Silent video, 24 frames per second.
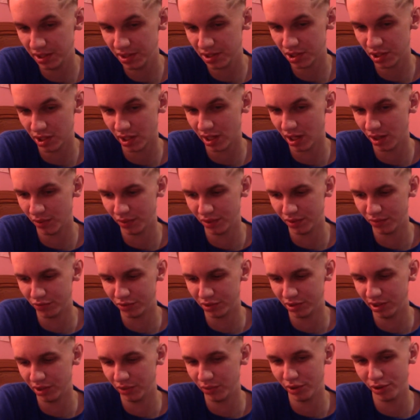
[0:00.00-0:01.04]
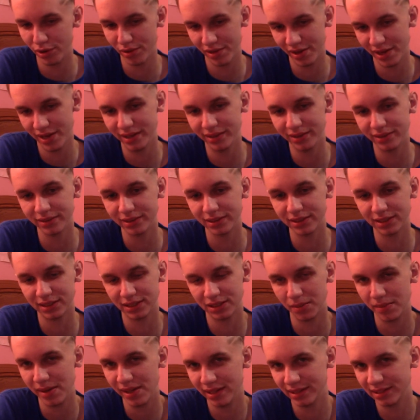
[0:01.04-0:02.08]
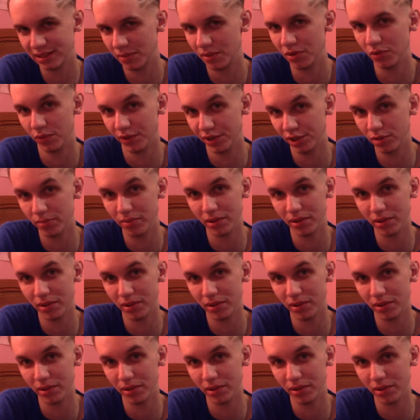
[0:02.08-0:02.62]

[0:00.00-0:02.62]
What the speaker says: It's like, I wouldn't really wear that, because to me that's a bit weird.